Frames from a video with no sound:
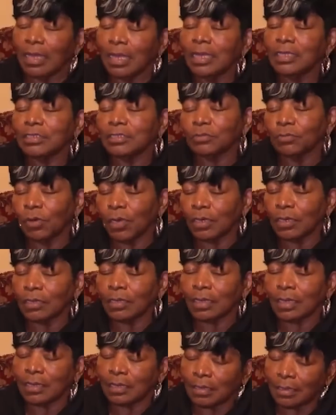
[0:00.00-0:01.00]
Each one
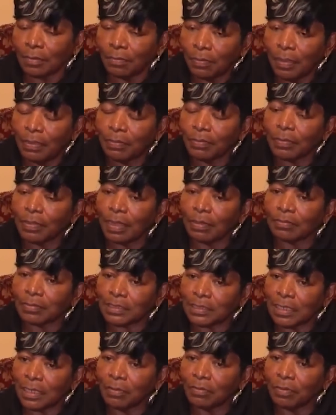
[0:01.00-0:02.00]
of the people that was
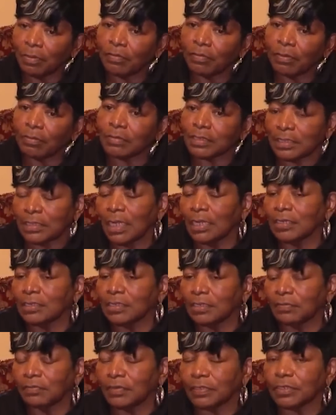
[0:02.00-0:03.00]
there with her was telling
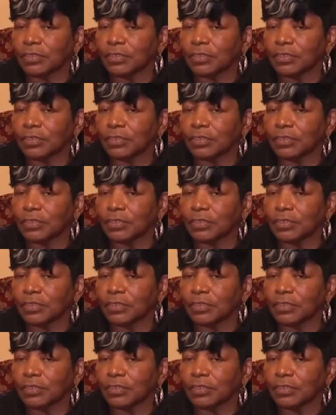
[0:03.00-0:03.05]
different